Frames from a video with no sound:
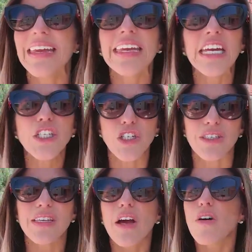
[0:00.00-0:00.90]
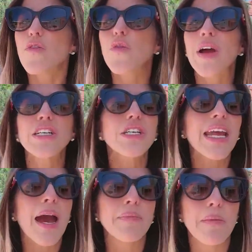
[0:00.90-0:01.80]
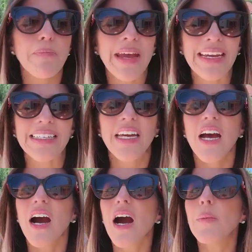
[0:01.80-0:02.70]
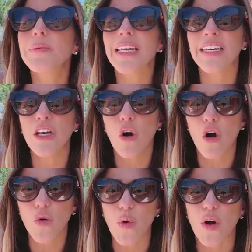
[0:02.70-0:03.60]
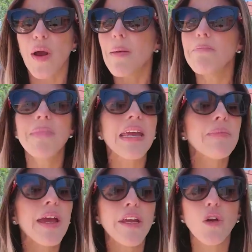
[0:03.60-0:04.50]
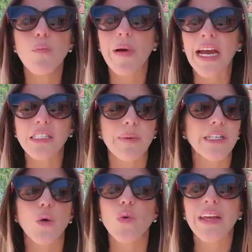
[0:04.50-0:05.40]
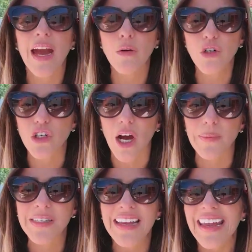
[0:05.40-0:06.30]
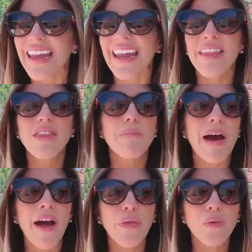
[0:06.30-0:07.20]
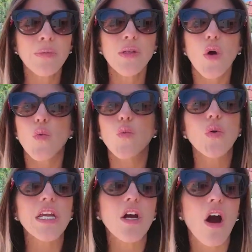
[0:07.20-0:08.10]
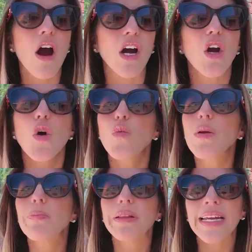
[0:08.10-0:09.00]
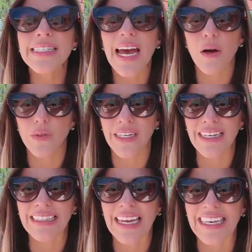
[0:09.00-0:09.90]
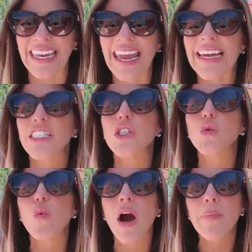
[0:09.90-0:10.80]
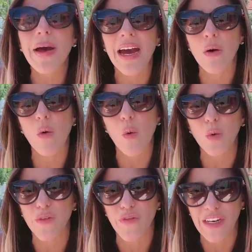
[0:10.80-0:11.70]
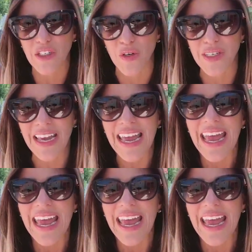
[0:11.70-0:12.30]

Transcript: Kitchens, fresh cabinet paint, updated hardware, maybe a new backsplash or countertops. In the bathrooms, recaulk, replace outdated lighting, and swap out old fixtures.